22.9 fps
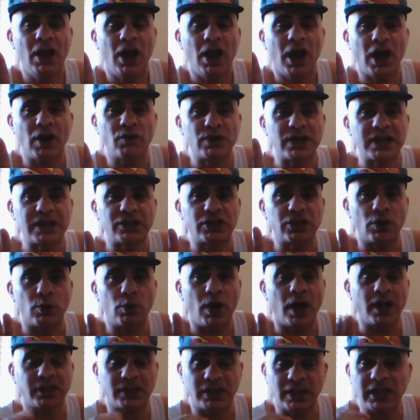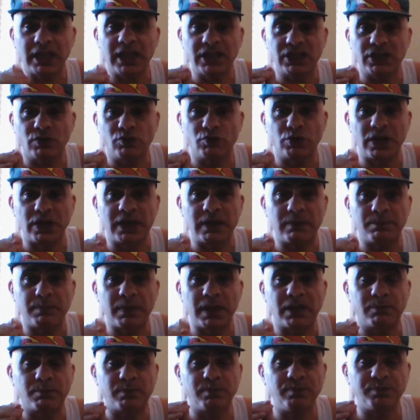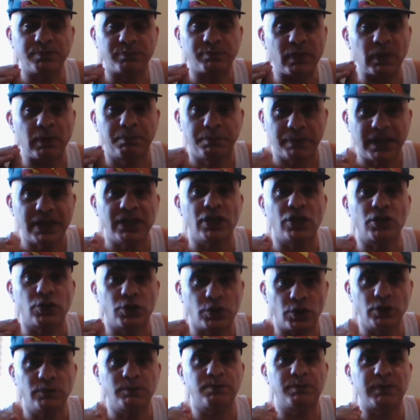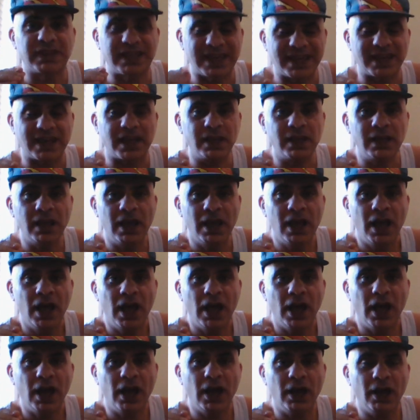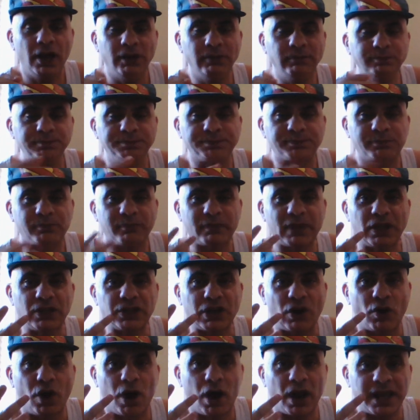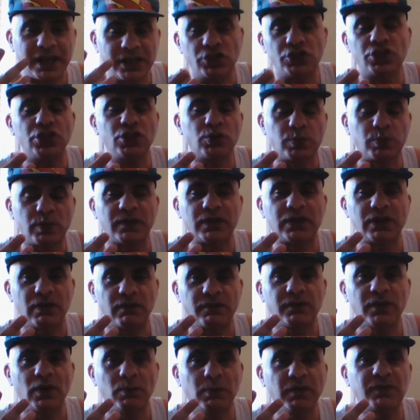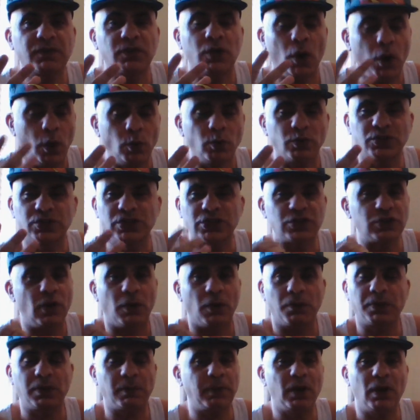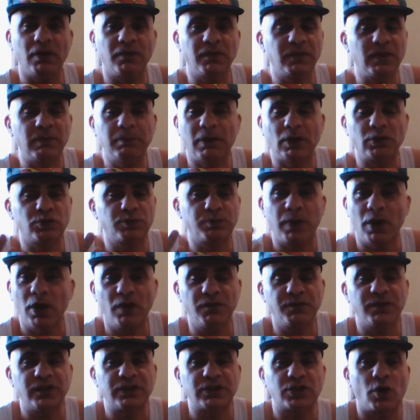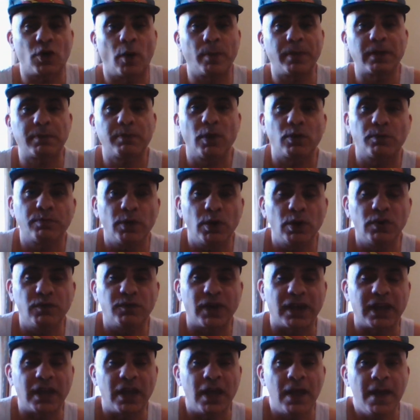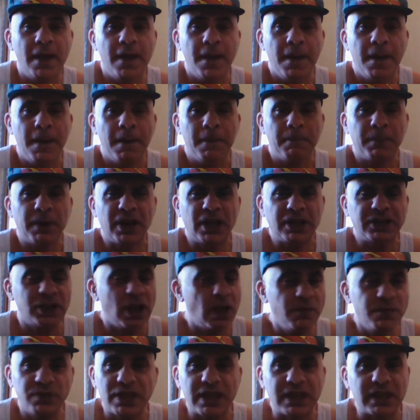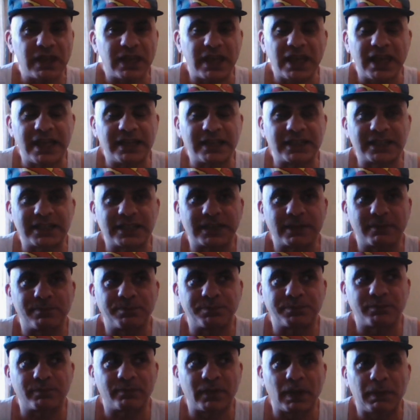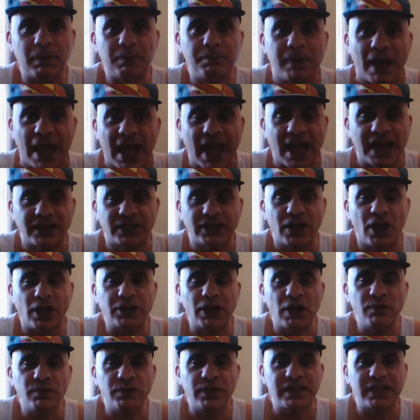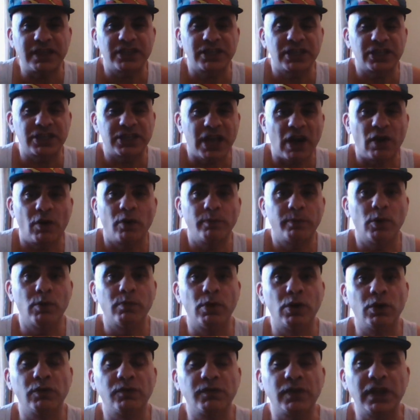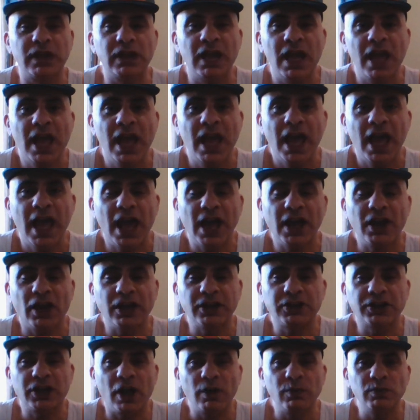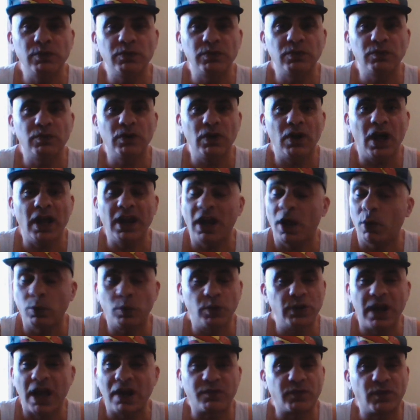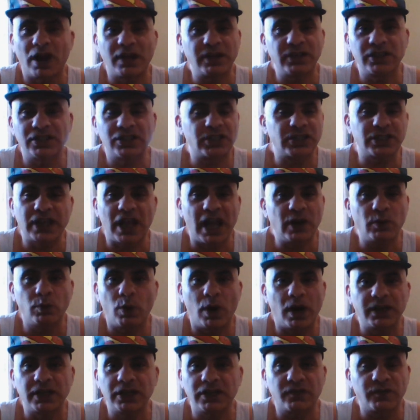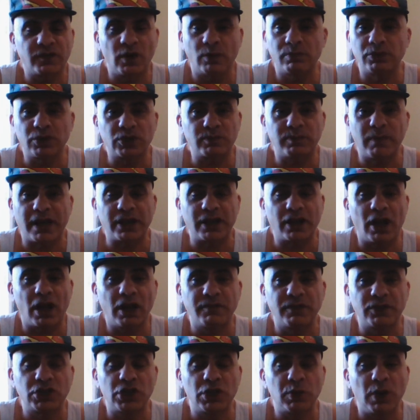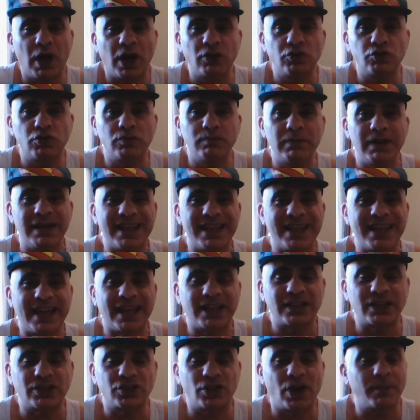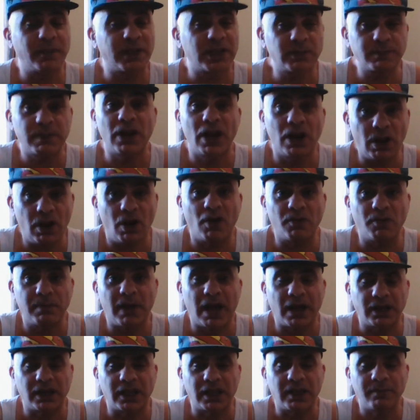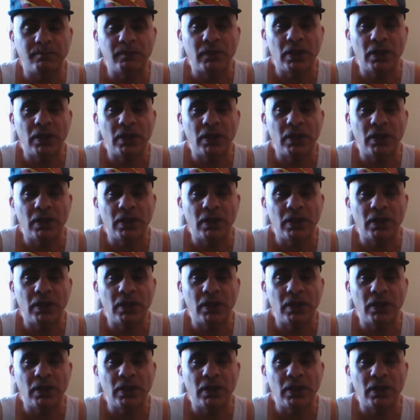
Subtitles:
I really do. I think it's a really big and good beginning. There are issues within the film. Of course, it's not the most perfect comic book movie. But I don't think it's bad. And I don't think it's a terrible movie. And I will never understand why this film just made over $200 million at the time. They spent a lot of money